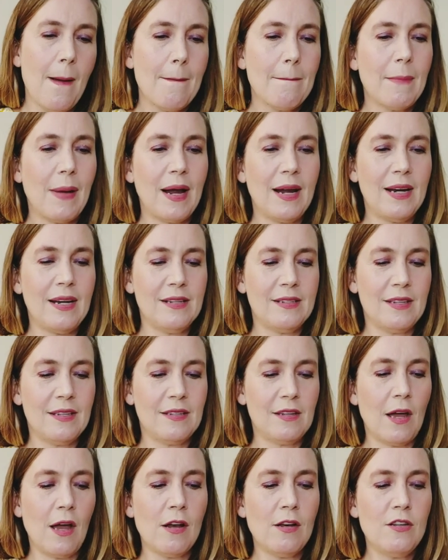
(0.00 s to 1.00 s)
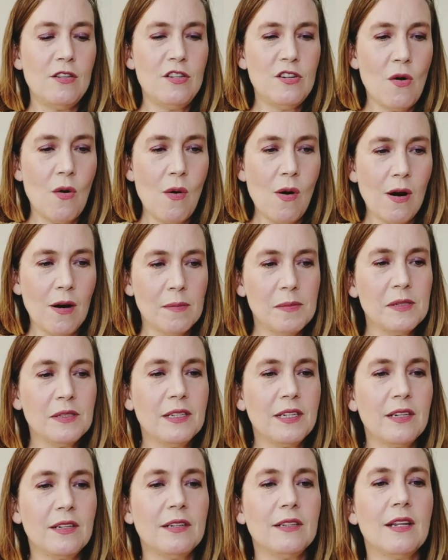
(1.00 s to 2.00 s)
Mine is this adorable
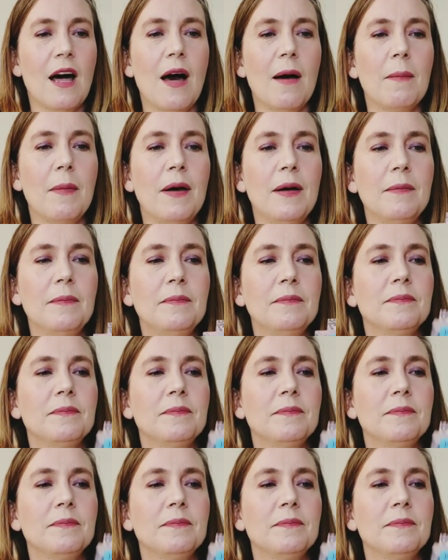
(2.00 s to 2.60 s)
little llama.